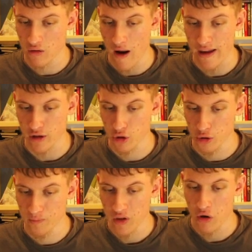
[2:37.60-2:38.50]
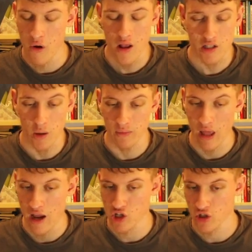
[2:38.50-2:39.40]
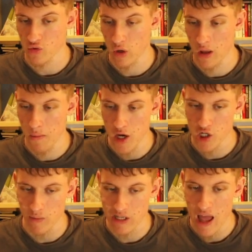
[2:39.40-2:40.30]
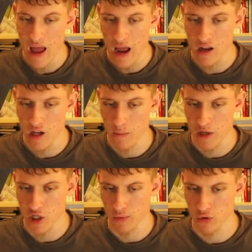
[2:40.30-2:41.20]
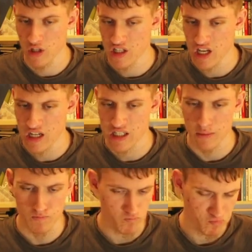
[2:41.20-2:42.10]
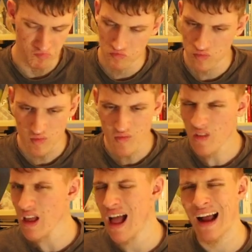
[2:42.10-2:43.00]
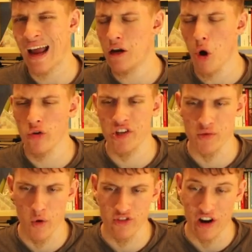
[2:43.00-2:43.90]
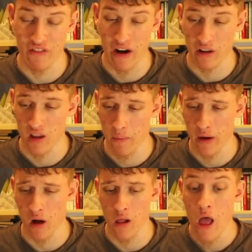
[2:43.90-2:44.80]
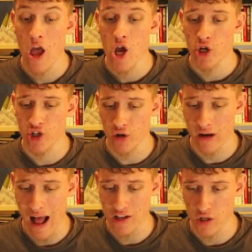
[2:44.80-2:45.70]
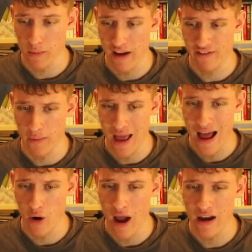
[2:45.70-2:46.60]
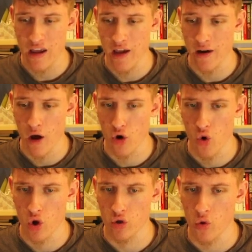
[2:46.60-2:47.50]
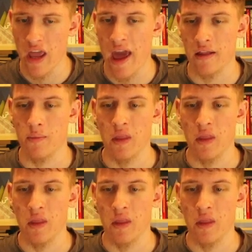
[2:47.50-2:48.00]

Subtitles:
trying to create some tensions with the bishops, and here bishop to d6. Again, all these moves are very typical. Short castle by Fabiano, and here rook to e8.